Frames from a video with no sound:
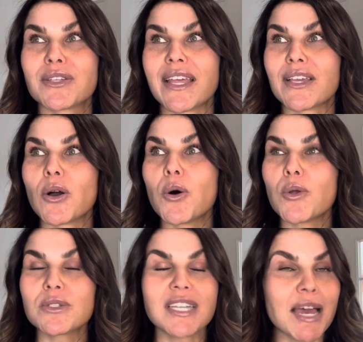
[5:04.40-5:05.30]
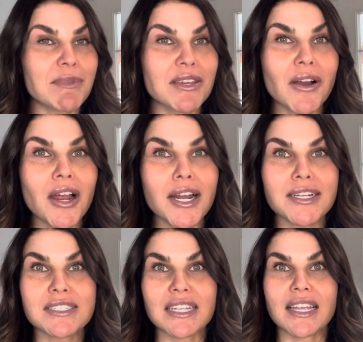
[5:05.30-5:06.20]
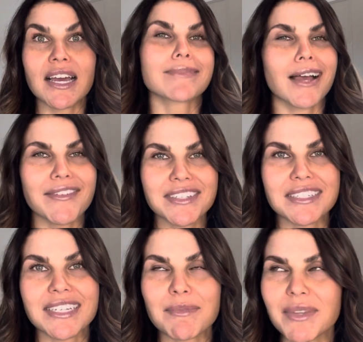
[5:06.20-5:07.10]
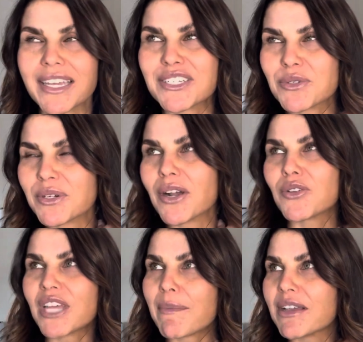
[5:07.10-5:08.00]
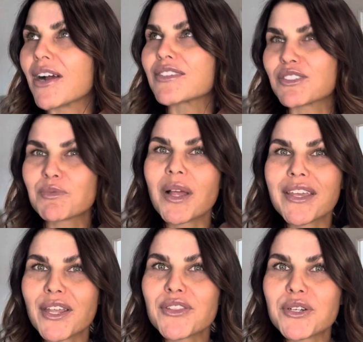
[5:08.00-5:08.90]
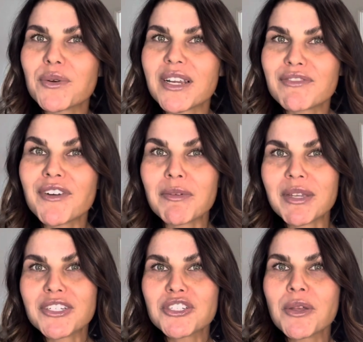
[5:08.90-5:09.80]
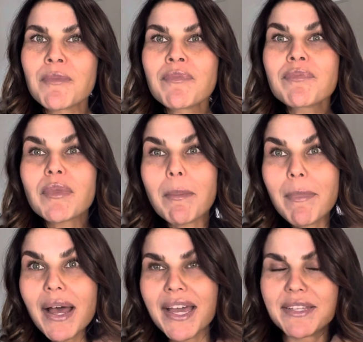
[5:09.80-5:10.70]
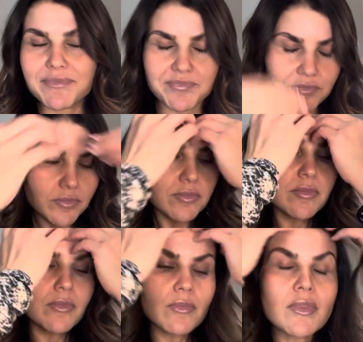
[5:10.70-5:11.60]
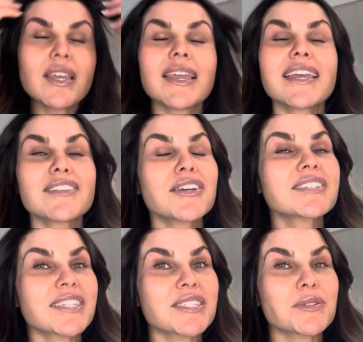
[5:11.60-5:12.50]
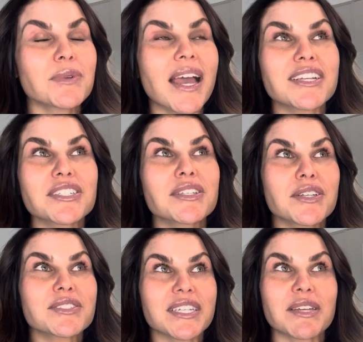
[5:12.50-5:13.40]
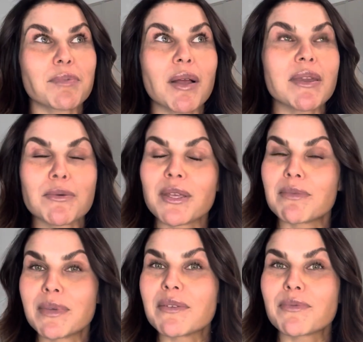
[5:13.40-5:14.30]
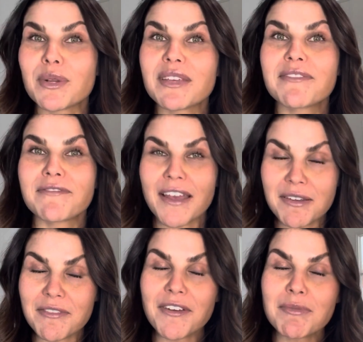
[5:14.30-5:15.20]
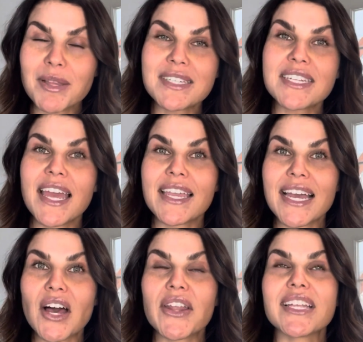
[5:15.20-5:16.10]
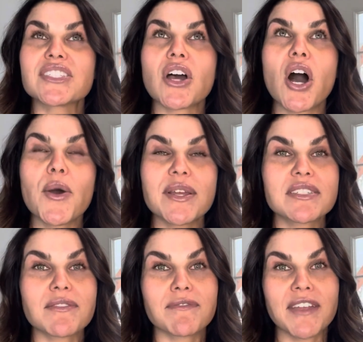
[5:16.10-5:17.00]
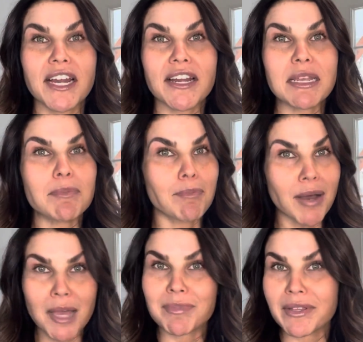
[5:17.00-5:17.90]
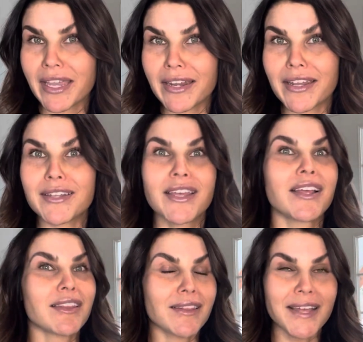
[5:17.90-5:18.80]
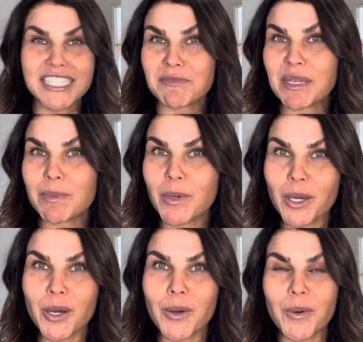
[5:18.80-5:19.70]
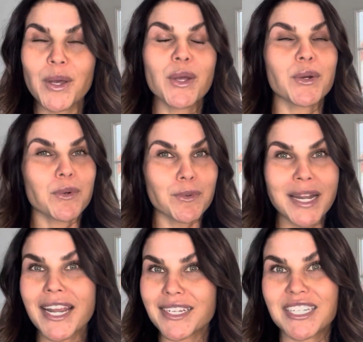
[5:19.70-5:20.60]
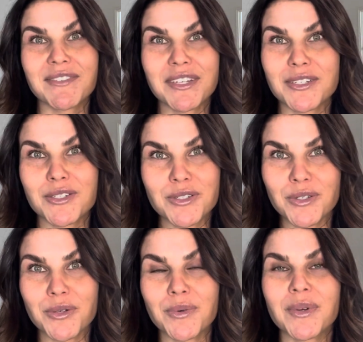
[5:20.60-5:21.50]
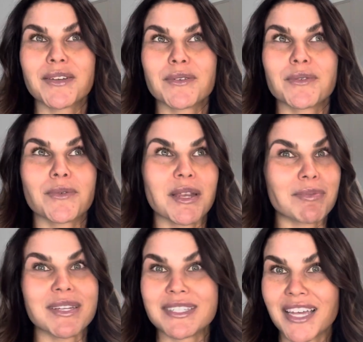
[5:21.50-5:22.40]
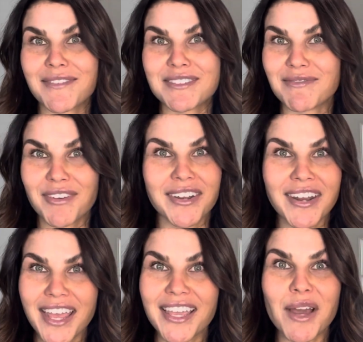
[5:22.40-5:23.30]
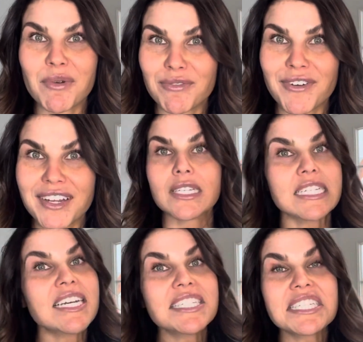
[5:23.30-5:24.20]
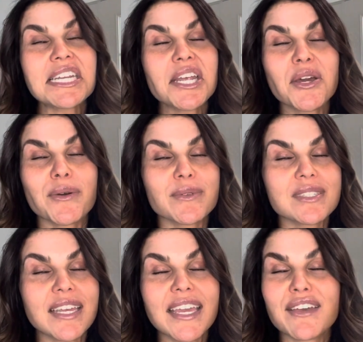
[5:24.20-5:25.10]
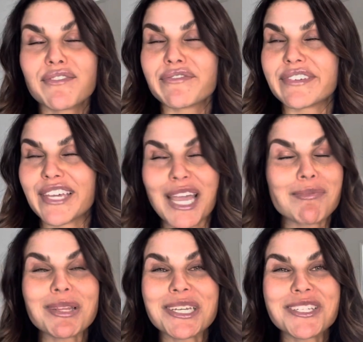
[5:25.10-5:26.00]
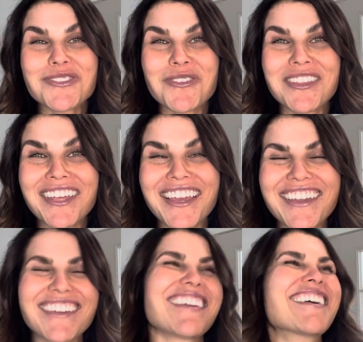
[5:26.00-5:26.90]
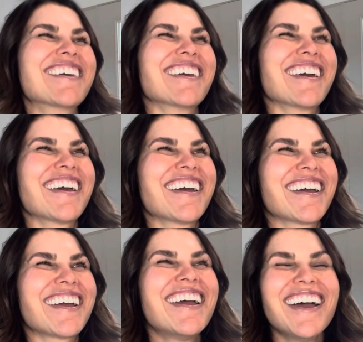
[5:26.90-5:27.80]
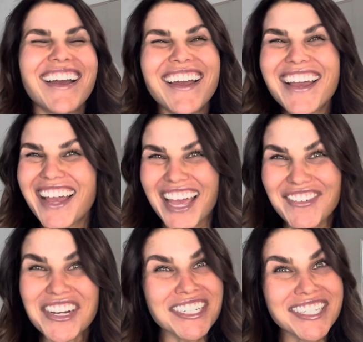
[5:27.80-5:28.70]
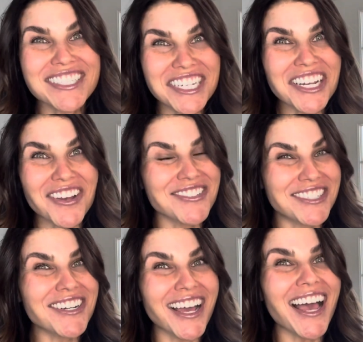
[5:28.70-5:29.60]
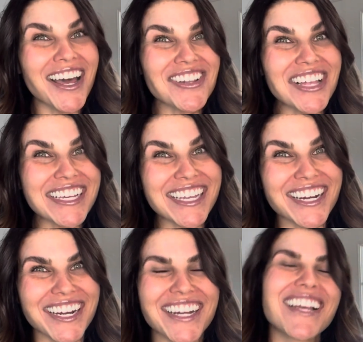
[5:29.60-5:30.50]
like old-timey cars. Obviously, I'm not into old-timey cars. It's probably not the correct verbiage. But it looks like actually looks like it'd probably be a really fun place to hang out. It's always very populated. Lots of people go. Great activity to do. Great place to have some fun and hang out with friends. Casinos. If gambling is your thing, if you're into casinos, you're not out of luck here.